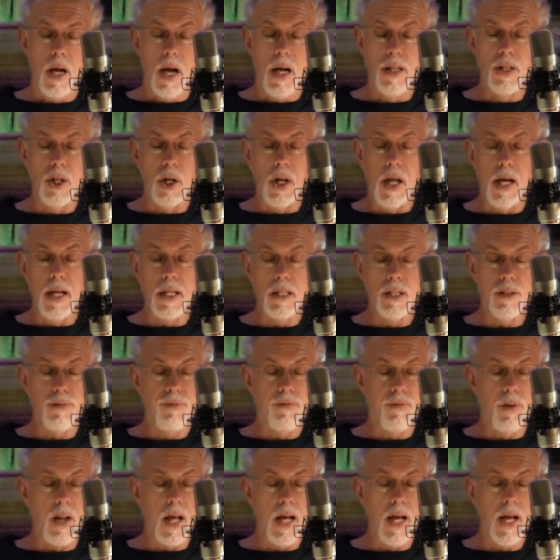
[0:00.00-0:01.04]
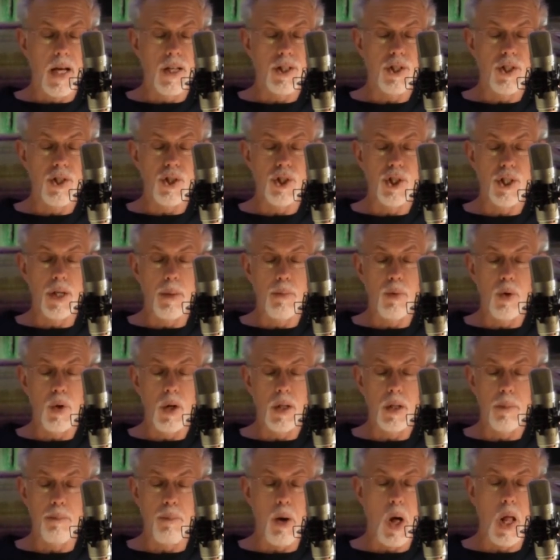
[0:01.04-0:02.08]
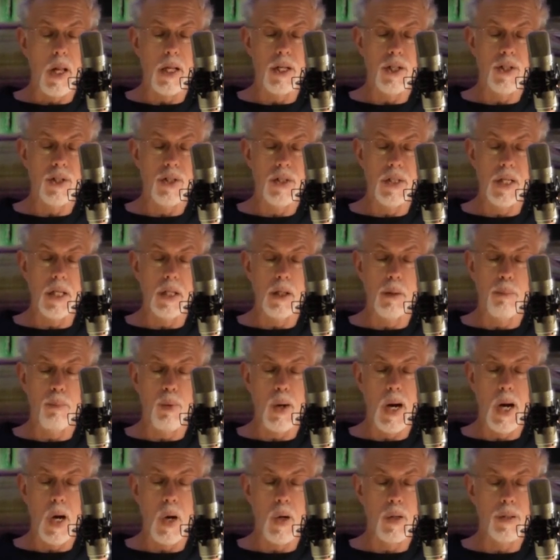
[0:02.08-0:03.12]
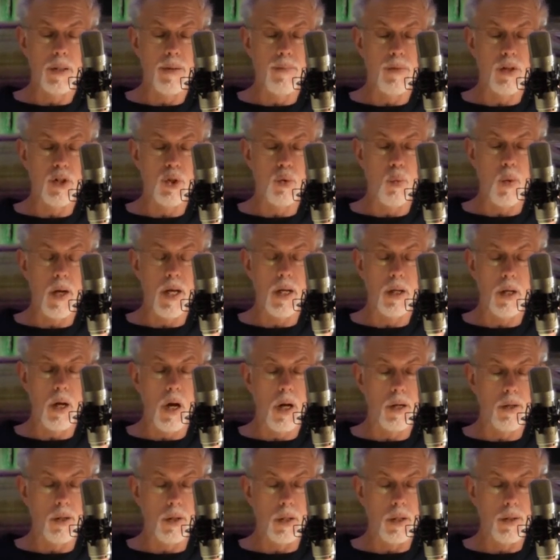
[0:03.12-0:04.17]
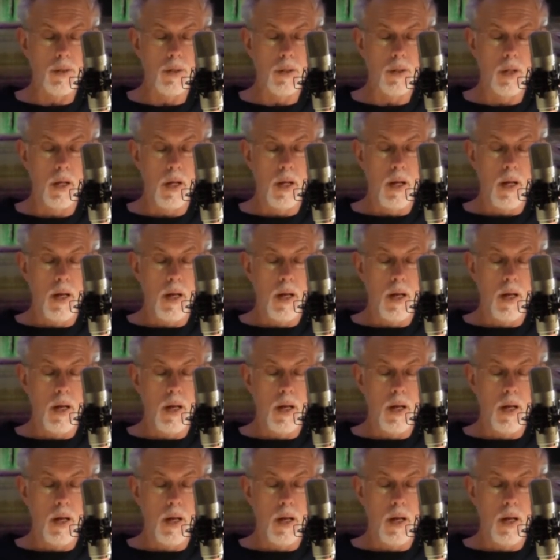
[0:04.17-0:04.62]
and the lights flash and shimmer on the polished steel prows of the swaying gondolas,